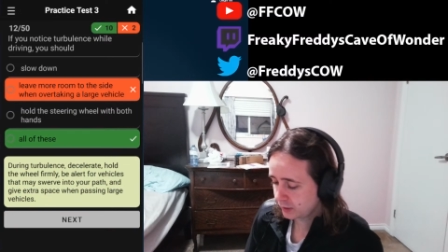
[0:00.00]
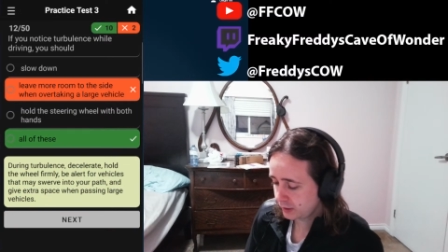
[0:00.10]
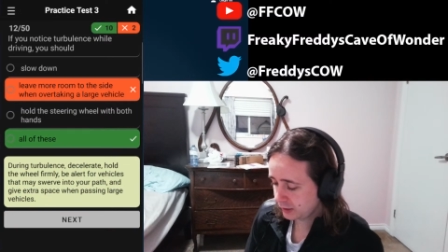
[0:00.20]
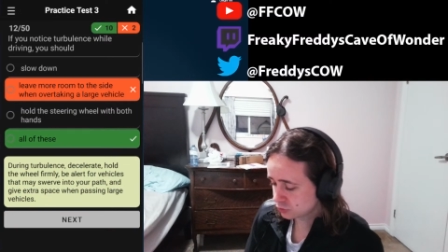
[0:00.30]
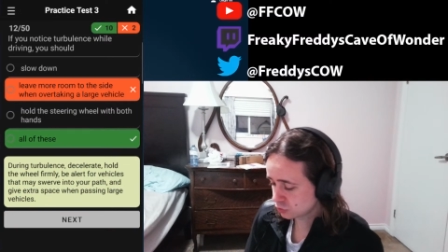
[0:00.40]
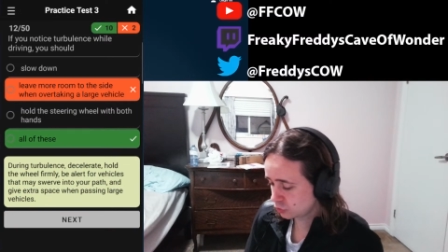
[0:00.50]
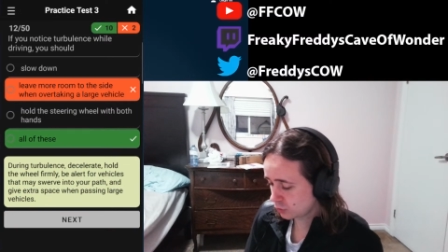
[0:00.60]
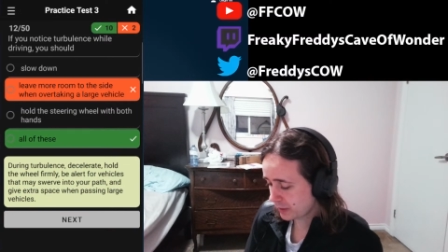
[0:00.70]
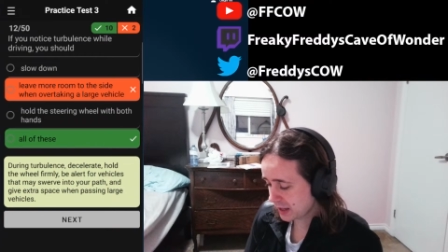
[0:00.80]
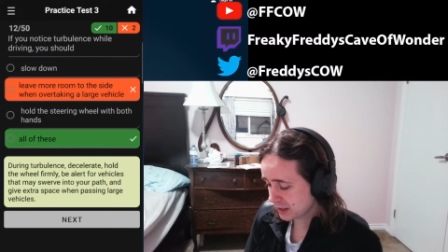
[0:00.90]
into your
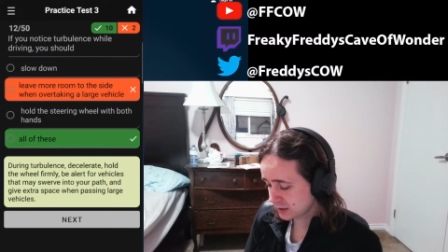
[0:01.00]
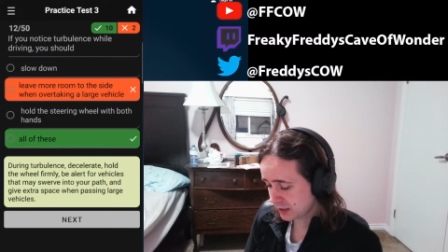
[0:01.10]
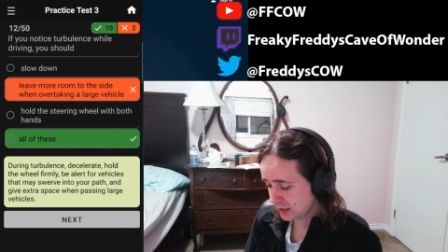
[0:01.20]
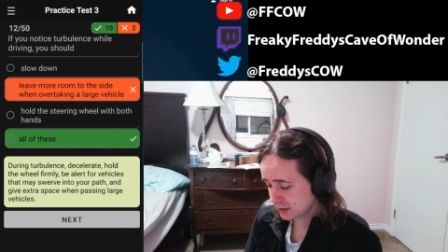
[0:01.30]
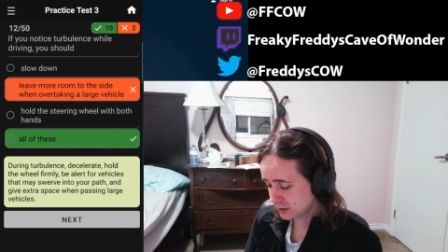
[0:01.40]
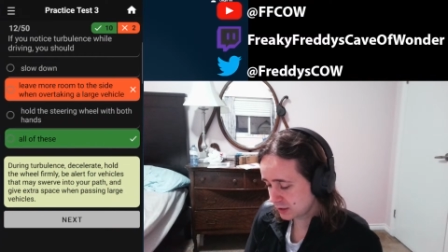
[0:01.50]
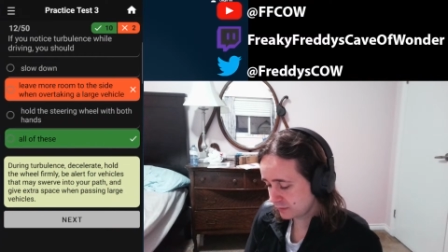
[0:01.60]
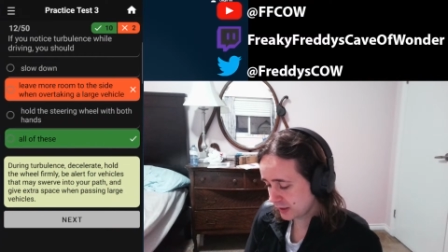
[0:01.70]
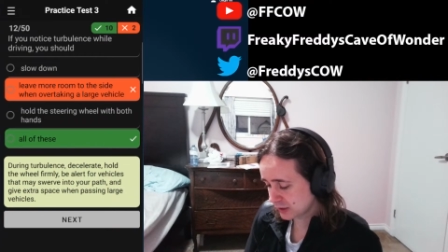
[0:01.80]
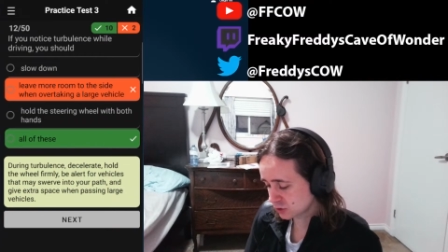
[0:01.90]
path, and give
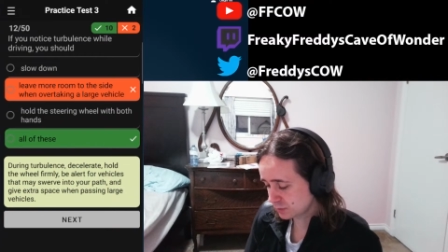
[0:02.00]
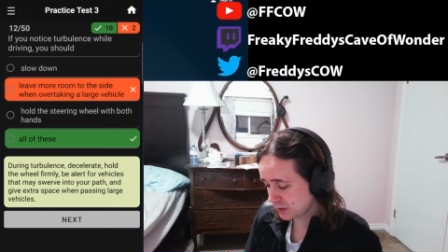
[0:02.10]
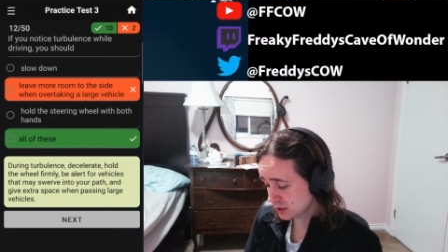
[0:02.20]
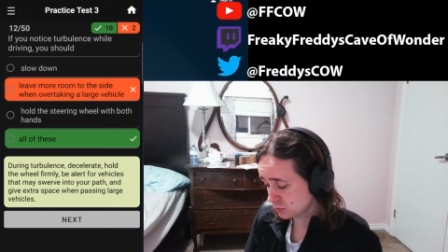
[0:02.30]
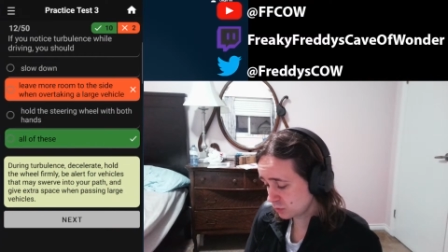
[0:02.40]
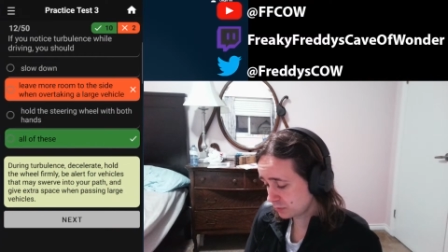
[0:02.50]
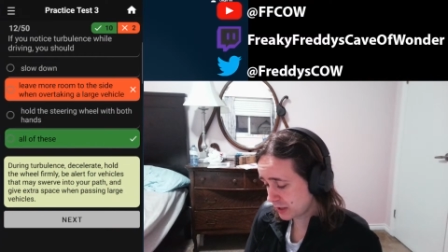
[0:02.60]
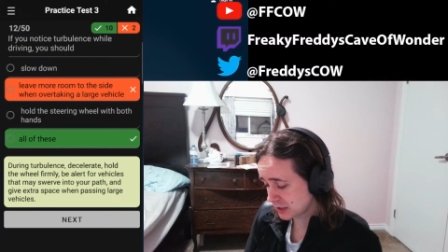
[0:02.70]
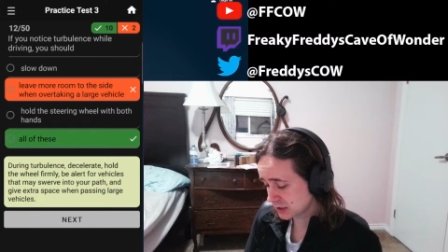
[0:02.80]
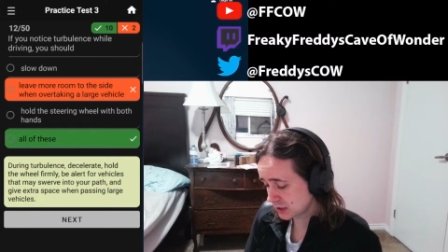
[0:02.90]
extra space when
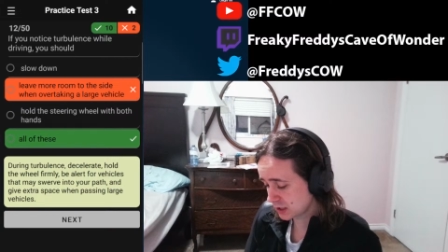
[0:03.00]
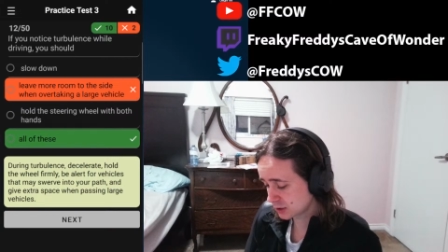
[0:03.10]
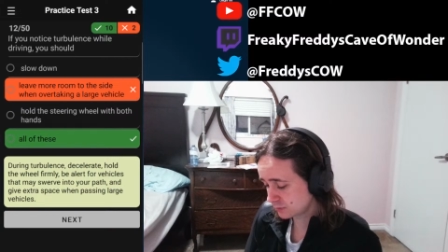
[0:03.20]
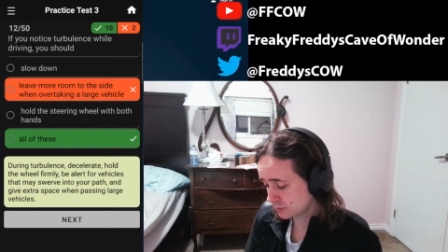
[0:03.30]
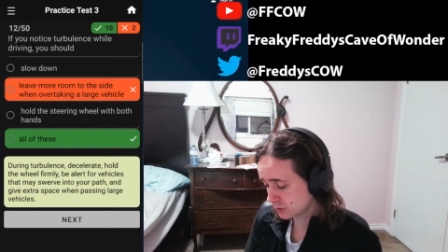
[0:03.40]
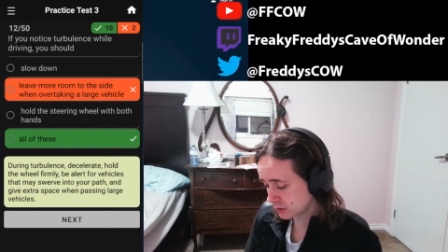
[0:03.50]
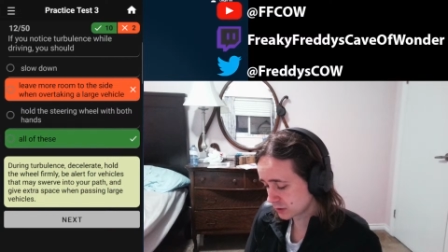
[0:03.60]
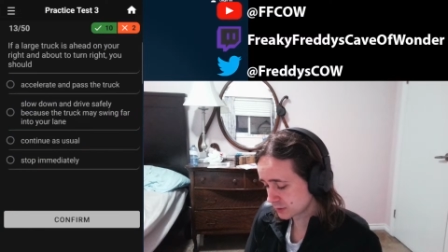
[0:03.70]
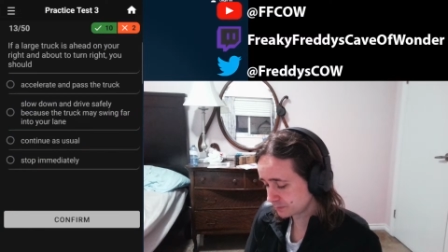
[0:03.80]
passing large vehicles.